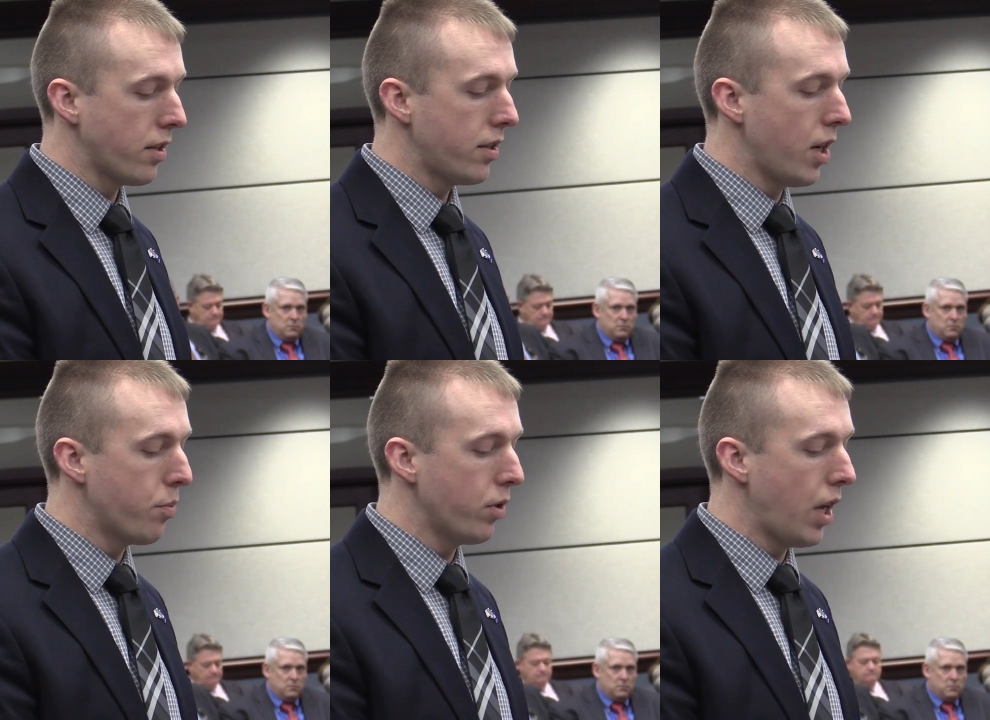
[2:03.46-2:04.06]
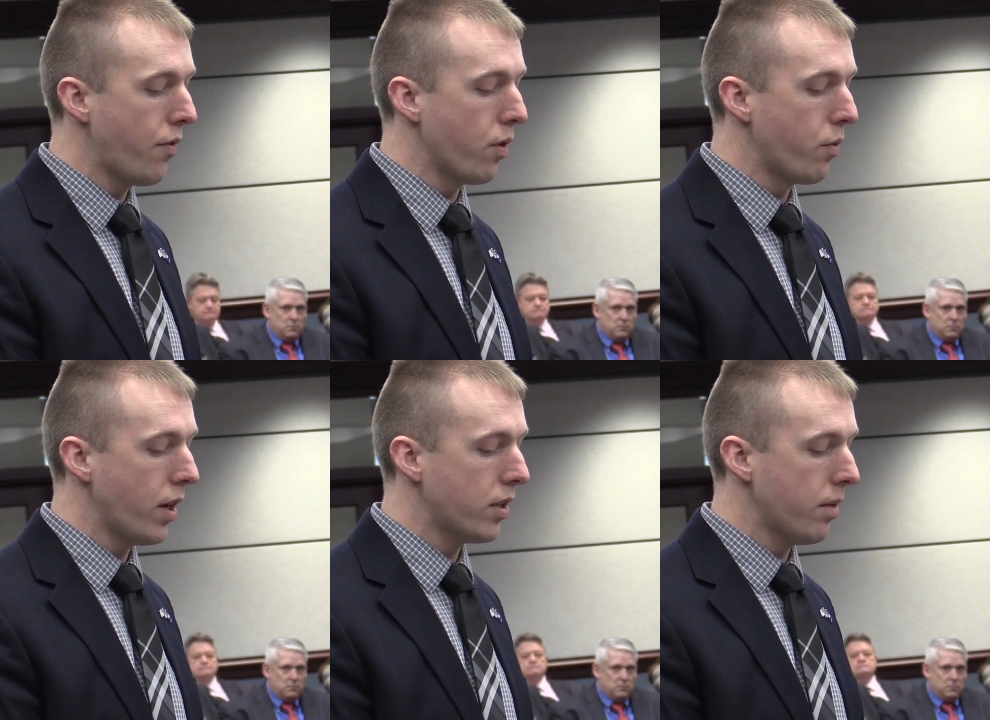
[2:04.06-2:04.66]
Speaker 1: sincere belief
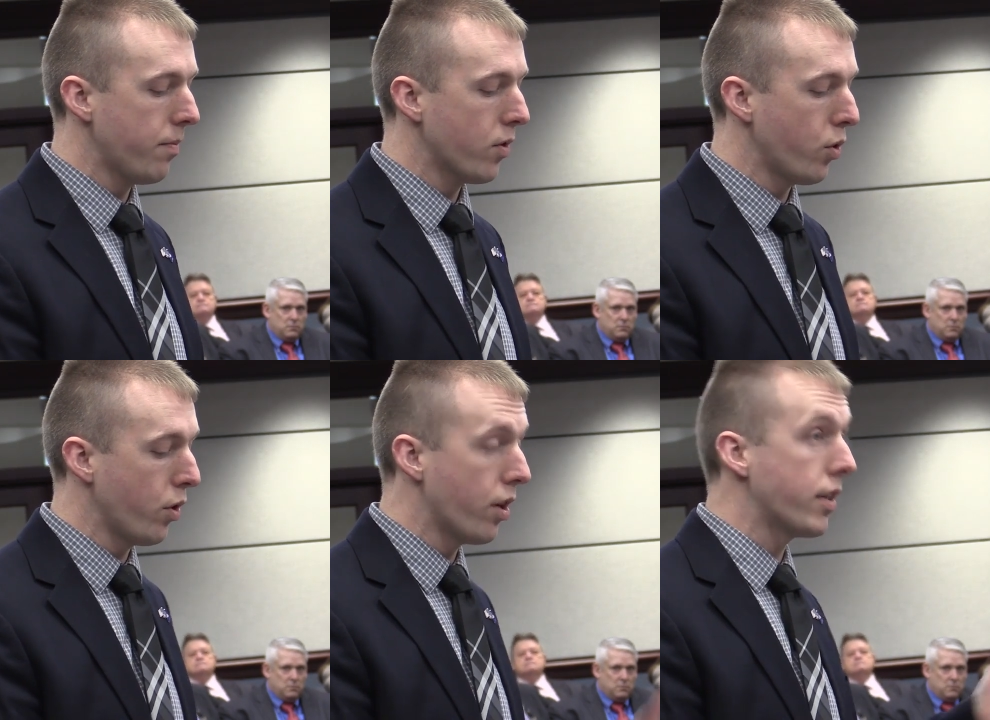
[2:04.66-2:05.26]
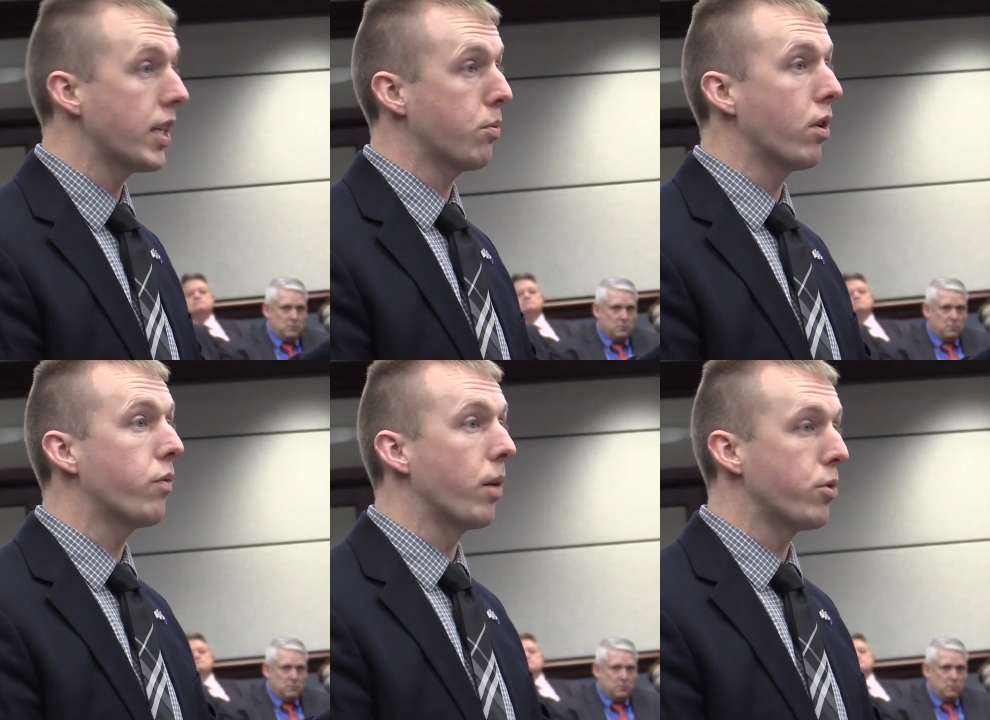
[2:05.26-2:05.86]
of the victim, you'll hear
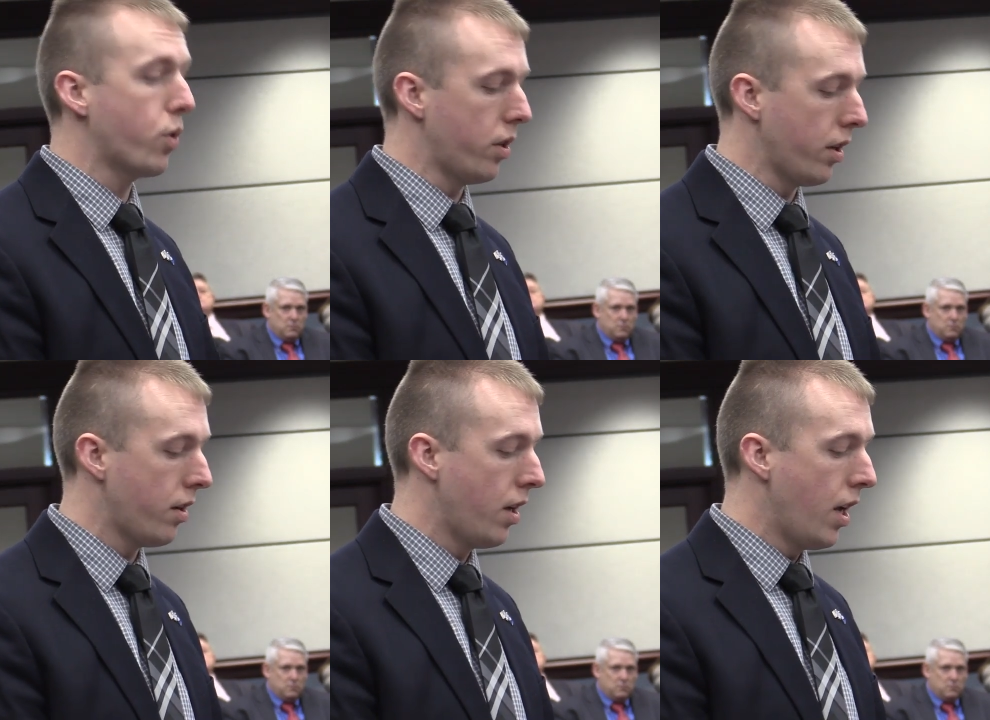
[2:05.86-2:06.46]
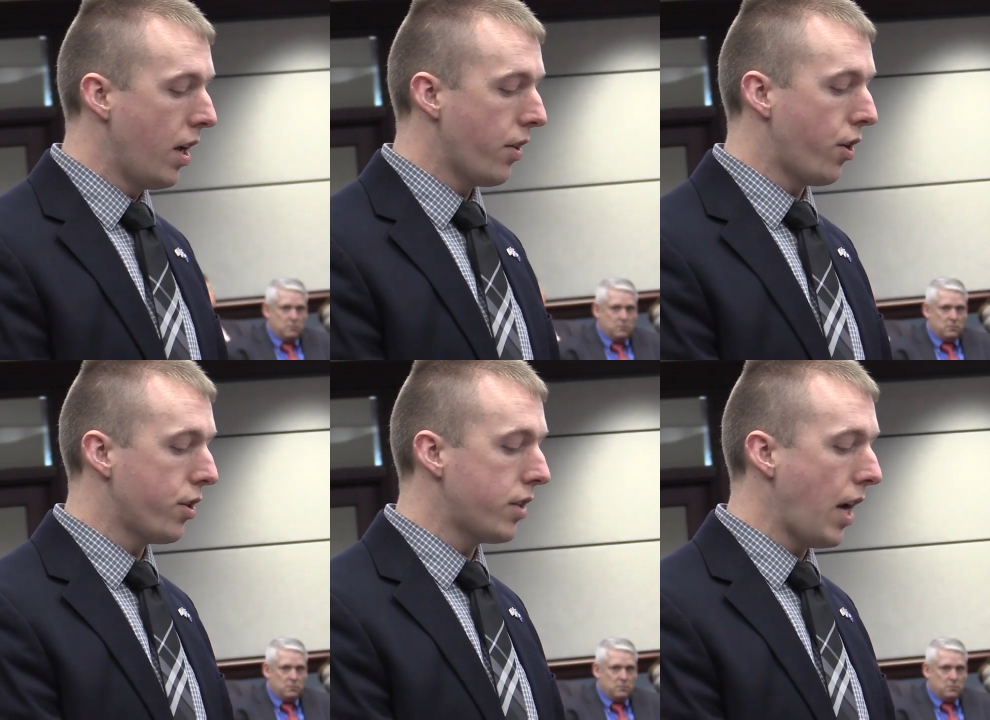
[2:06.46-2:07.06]
testimony from shortly,
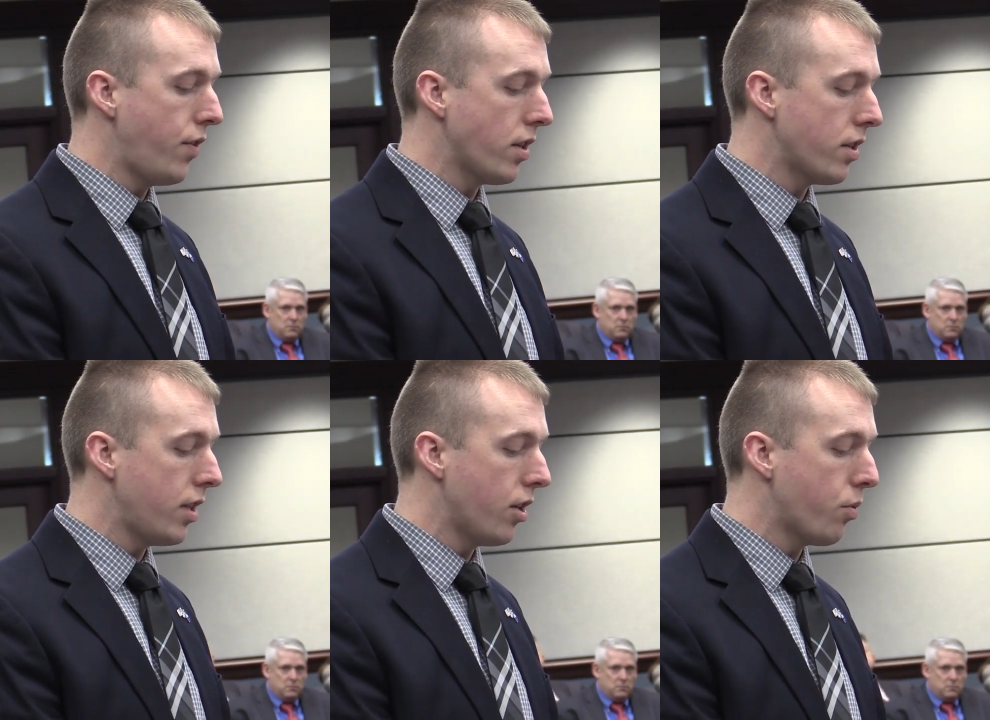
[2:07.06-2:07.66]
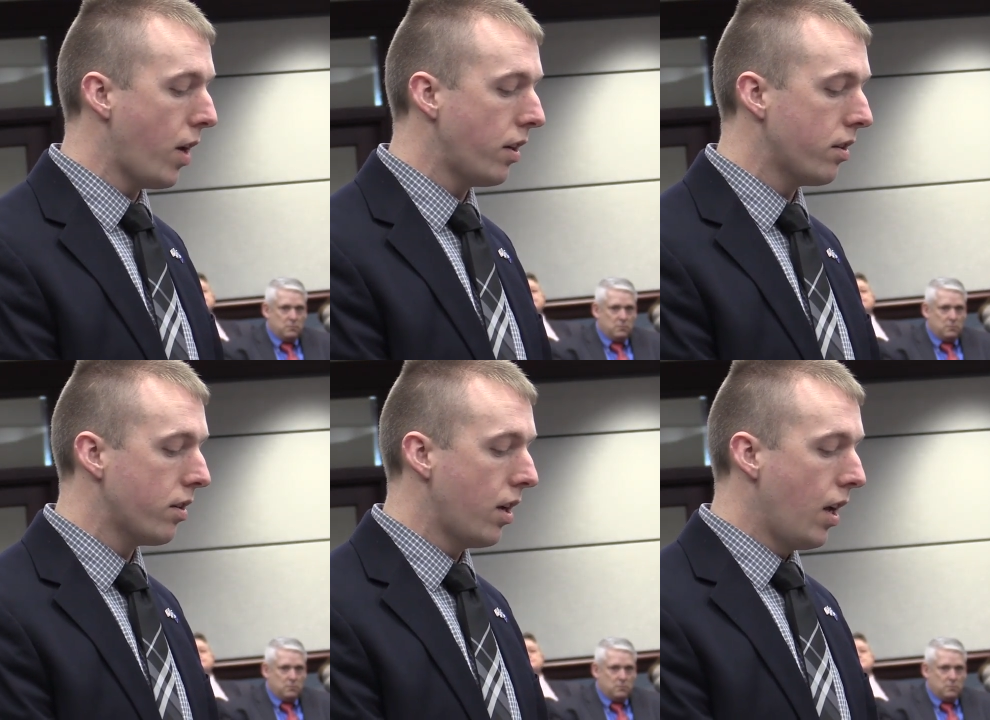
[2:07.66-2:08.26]
that her safety is indeed
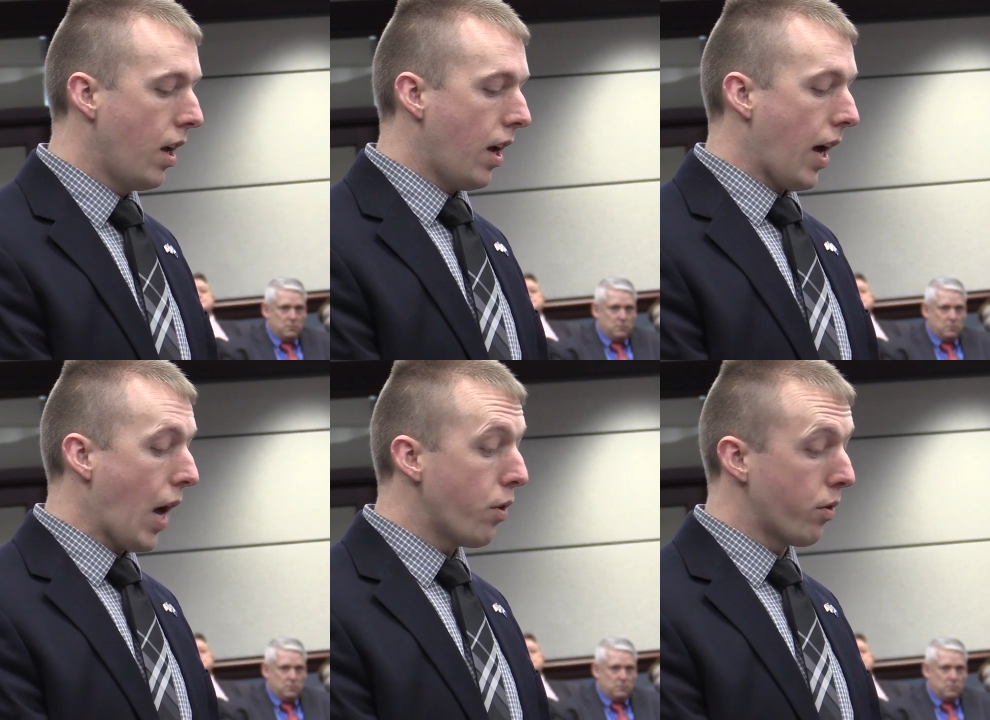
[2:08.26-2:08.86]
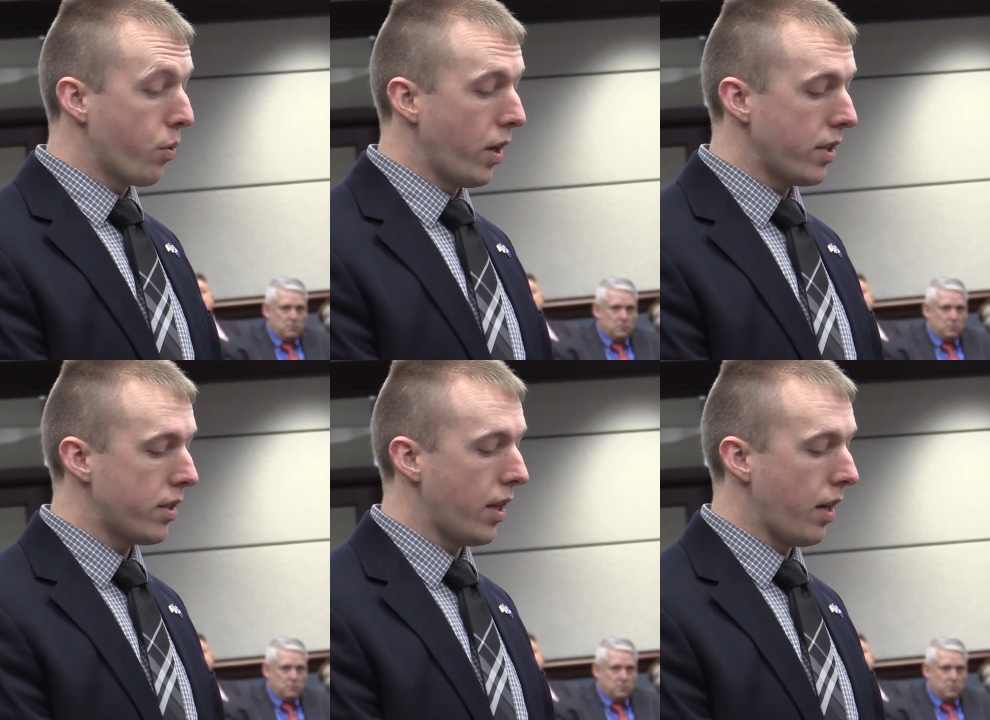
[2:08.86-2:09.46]
threatened, I would
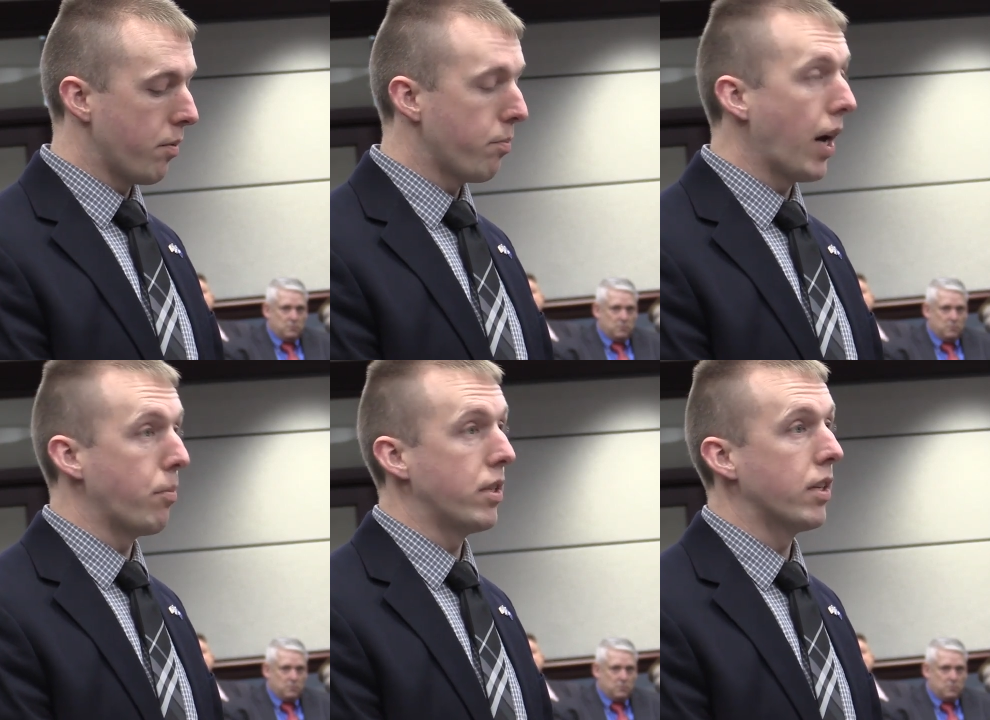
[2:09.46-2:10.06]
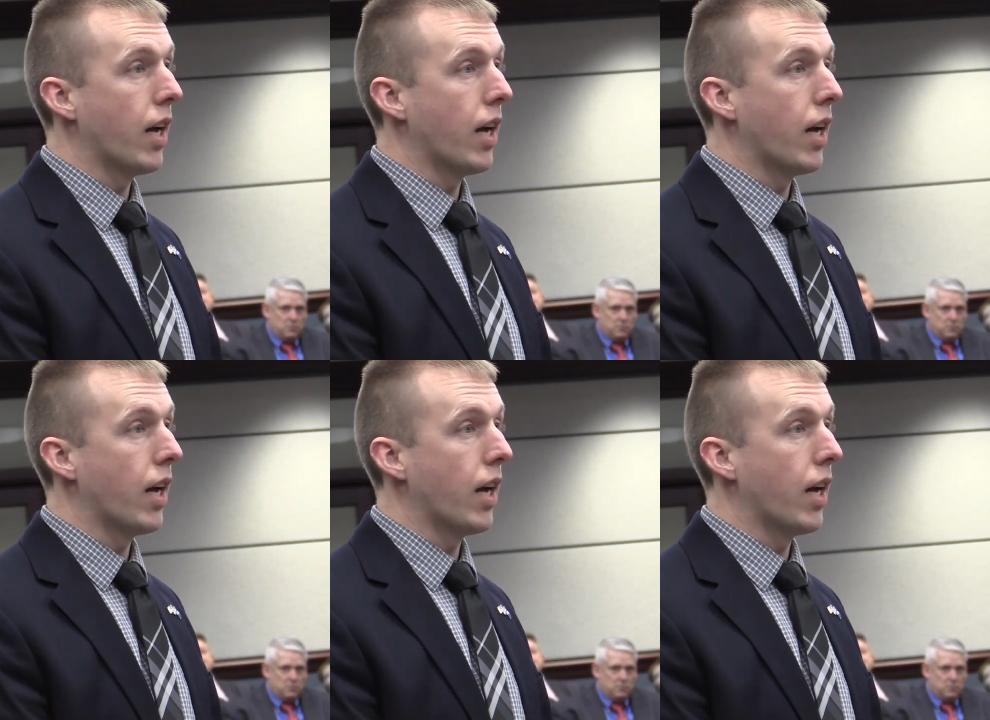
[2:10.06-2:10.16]
request that bond be